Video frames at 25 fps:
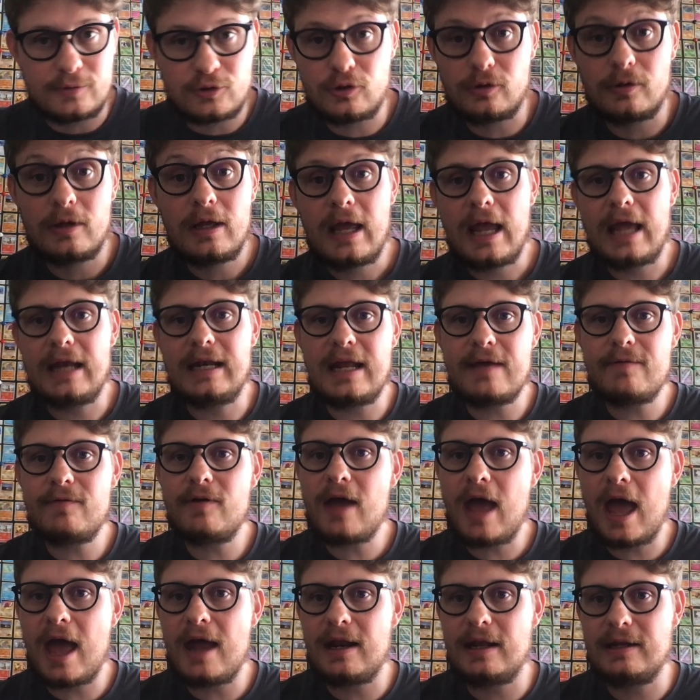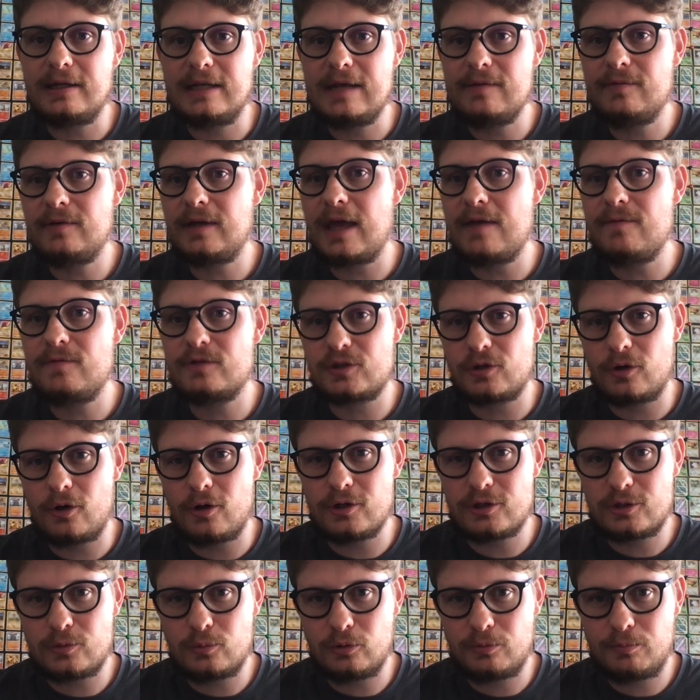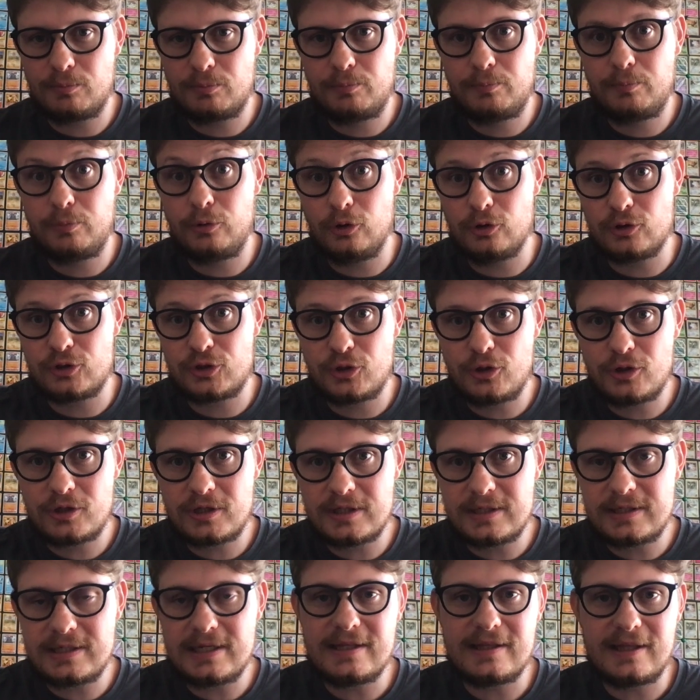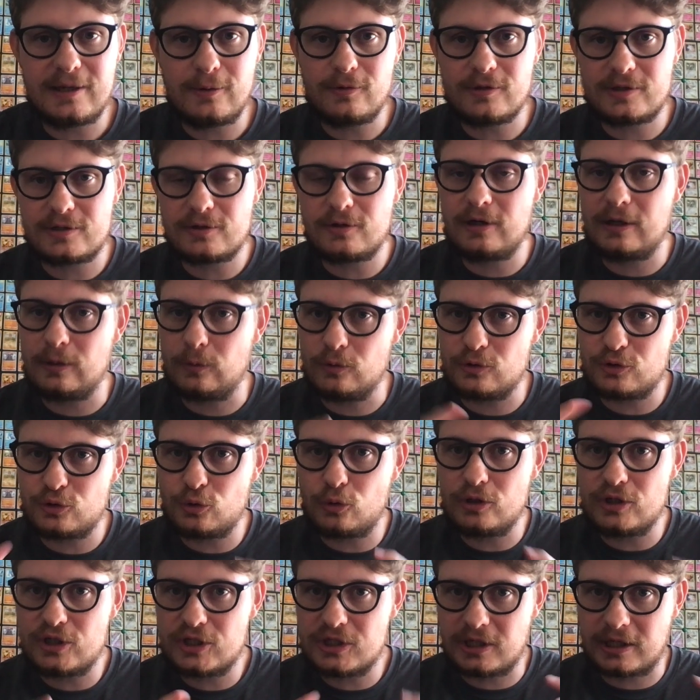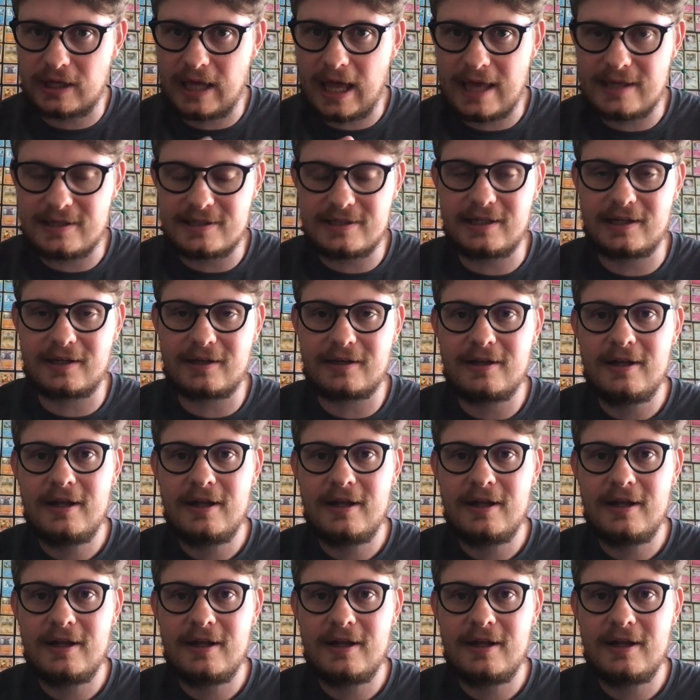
So it never had it never gave its answer with pure certainty. There was it was always stochastic,